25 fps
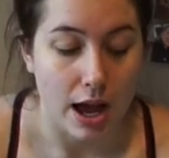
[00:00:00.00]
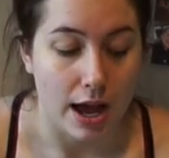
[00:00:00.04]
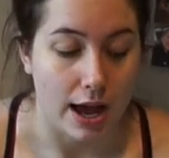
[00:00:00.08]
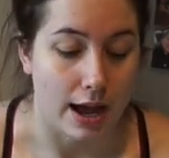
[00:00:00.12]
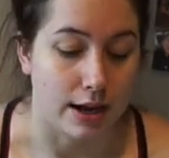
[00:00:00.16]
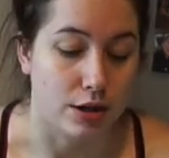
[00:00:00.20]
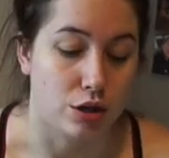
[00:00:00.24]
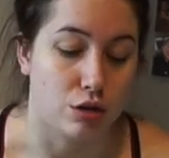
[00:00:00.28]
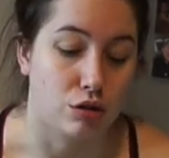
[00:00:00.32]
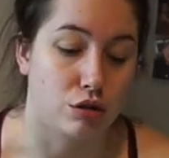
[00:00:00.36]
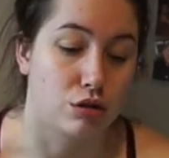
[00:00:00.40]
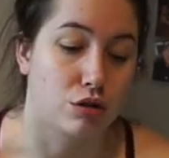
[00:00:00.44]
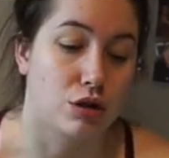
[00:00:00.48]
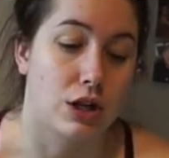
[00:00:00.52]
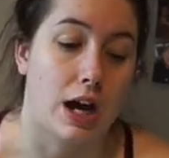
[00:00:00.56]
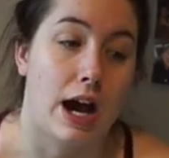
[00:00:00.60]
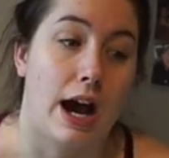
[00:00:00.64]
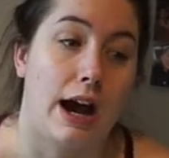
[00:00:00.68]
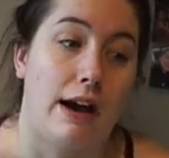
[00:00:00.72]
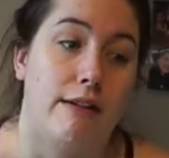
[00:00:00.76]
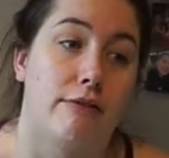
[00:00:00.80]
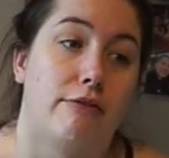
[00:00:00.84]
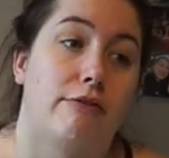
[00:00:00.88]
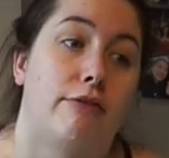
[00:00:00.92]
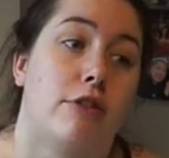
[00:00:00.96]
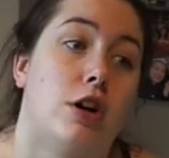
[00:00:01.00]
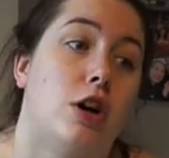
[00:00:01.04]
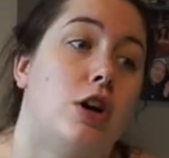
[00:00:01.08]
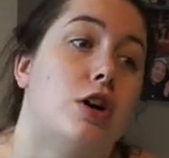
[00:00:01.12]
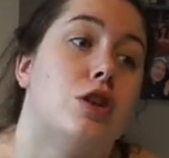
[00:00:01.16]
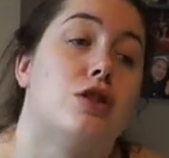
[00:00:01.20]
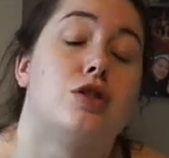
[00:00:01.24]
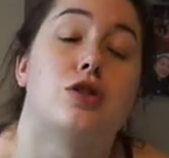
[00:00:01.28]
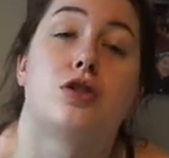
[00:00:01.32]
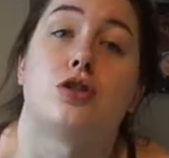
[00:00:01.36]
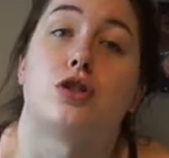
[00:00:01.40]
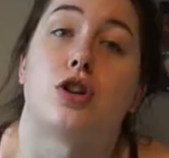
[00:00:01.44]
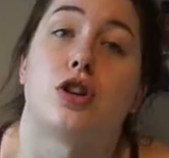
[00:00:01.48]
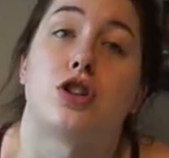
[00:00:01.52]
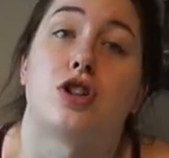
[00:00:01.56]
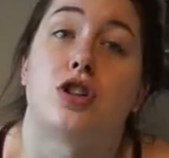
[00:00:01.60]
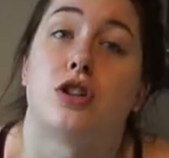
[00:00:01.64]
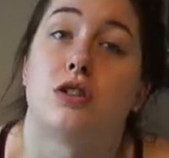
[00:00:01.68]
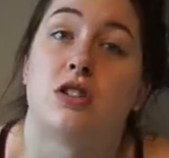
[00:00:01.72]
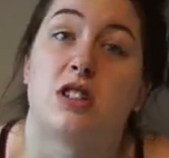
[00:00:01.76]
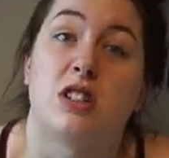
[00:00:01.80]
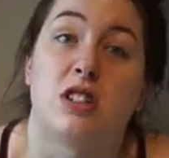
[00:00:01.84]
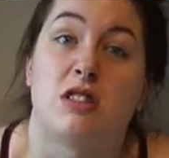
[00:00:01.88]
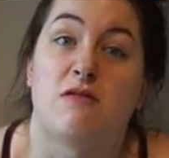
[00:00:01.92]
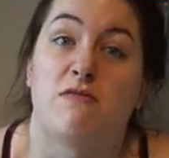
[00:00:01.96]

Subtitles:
and you could have such a